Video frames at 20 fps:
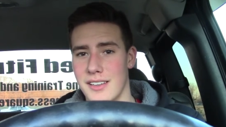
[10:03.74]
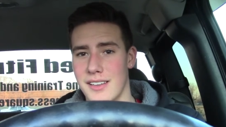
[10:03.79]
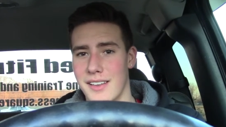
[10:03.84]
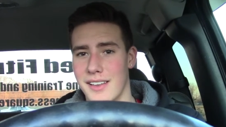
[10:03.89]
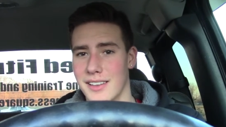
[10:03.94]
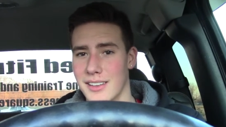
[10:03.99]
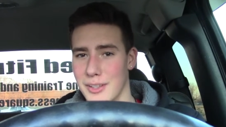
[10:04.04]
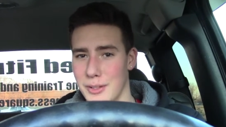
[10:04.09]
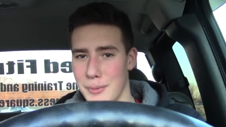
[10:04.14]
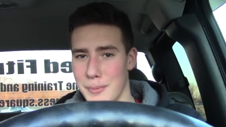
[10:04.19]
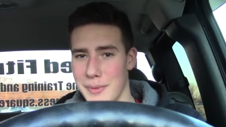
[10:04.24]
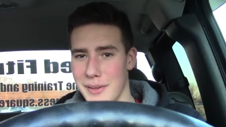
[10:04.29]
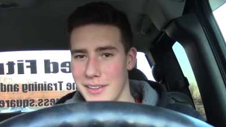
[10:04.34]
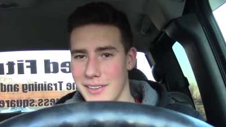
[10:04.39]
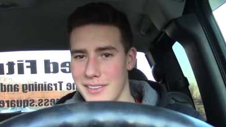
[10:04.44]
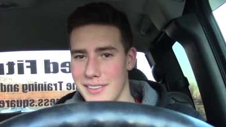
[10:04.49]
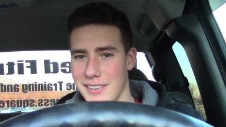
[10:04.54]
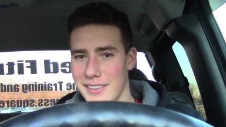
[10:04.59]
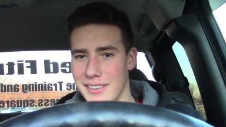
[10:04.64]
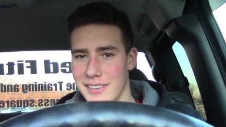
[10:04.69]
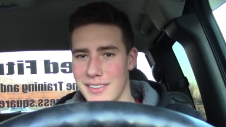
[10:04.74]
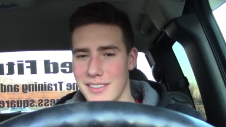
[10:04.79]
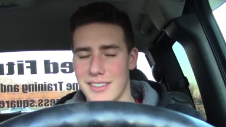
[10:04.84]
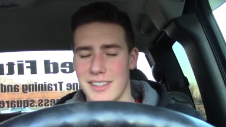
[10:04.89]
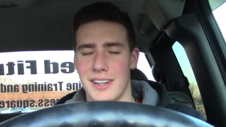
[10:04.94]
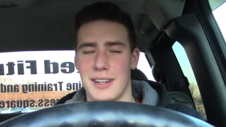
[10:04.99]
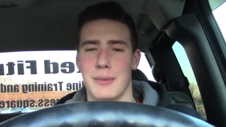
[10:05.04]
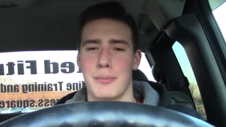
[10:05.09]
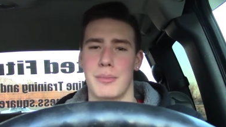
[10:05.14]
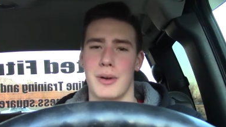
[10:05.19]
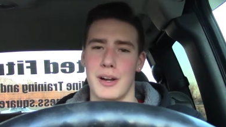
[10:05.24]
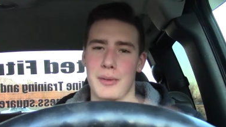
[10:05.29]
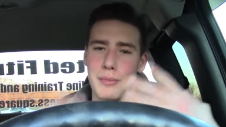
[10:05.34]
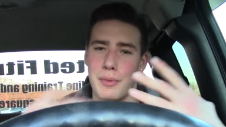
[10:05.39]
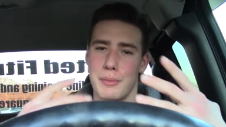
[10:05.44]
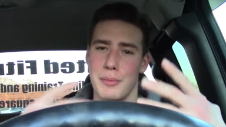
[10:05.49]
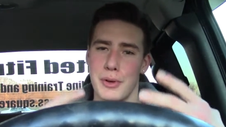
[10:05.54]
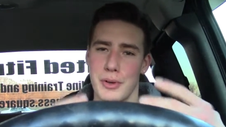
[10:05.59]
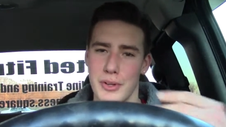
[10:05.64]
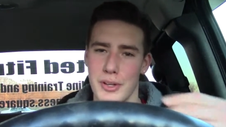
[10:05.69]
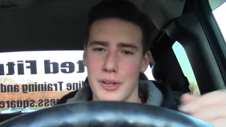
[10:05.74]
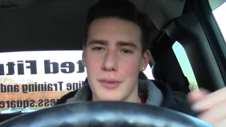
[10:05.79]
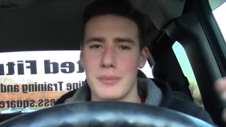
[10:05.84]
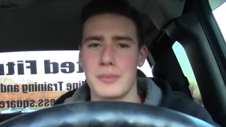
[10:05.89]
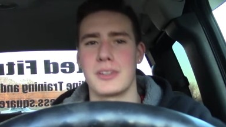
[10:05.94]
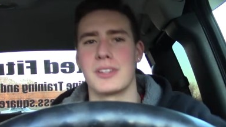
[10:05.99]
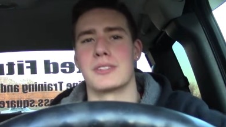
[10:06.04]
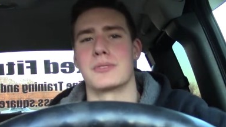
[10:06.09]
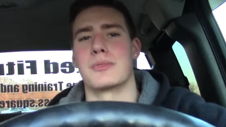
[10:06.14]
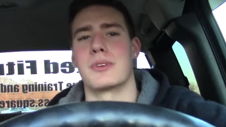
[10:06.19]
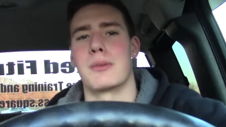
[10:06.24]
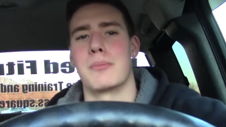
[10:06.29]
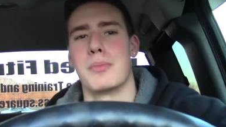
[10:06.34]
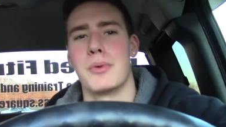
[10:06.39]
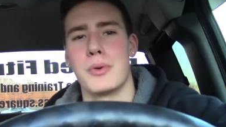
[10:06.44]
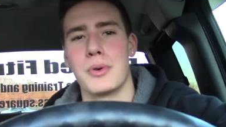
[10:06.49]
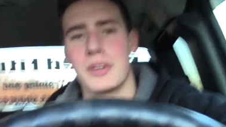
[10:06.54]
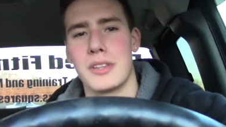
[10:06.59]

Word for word: a little bit, kind of brighten my mood up because when I pulled